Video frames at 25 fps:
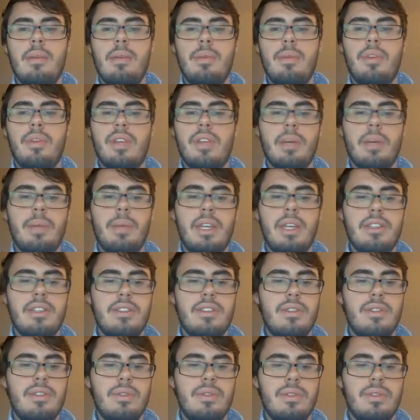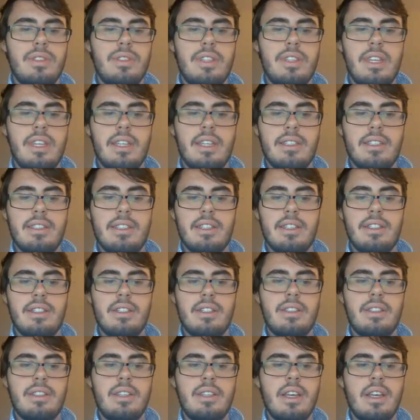Both companies use things such
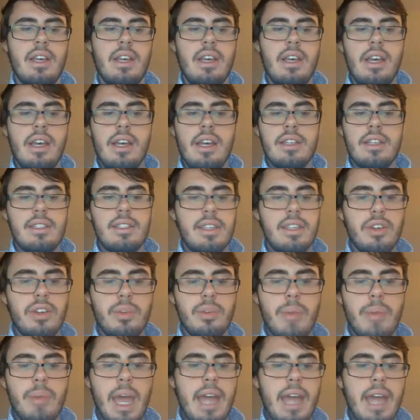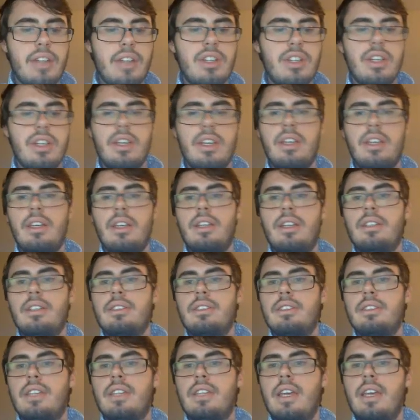as skill
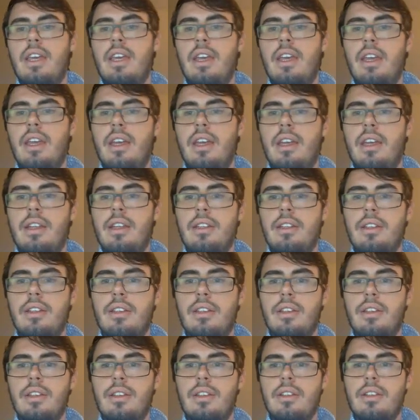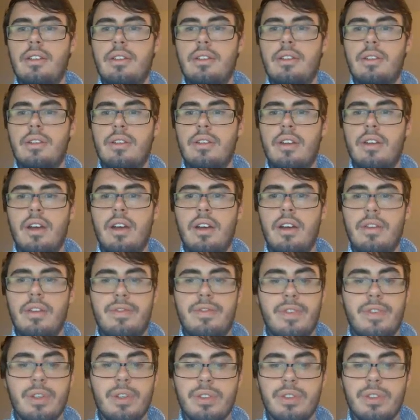matchings and
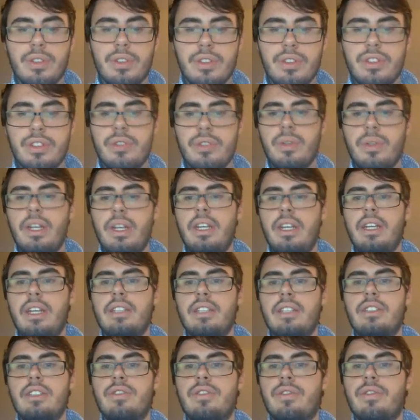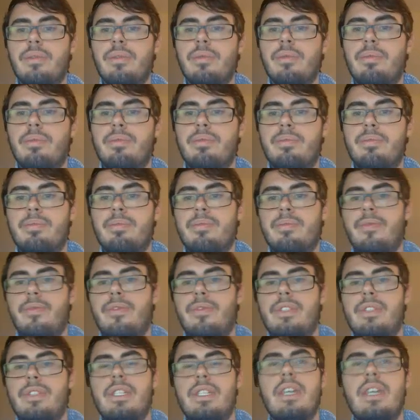filter screening to
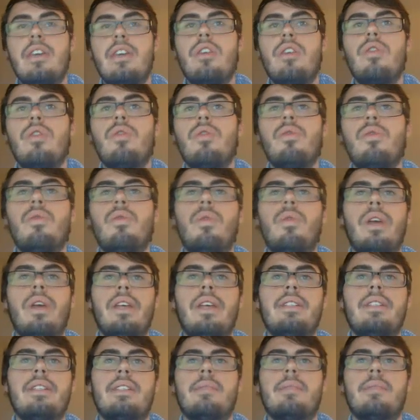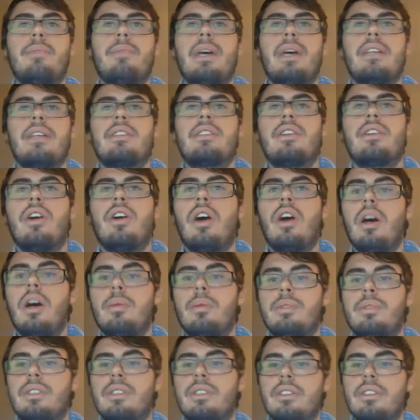see who is the best
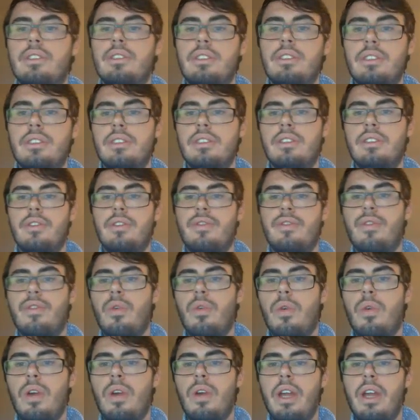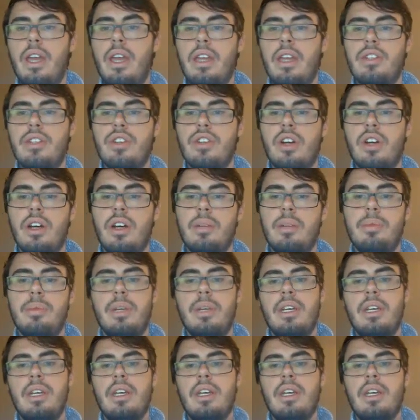options for a job.